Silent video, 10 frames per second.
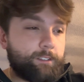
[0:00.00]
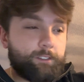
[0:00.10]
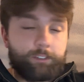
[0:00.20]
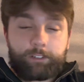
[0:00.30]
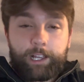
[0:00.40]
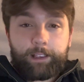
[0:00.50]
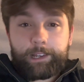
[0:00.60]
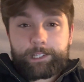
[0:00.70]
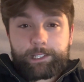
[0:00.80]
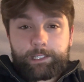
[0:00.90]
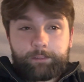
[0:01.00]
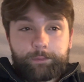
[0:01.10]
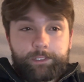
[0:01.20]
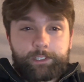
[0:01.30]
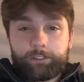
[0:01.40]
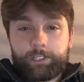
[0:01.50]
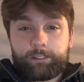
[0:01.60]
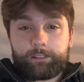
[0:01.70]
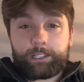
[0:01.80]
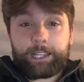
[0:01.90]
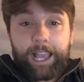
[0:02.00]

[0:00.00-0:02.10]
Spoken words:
you're not going to see him until the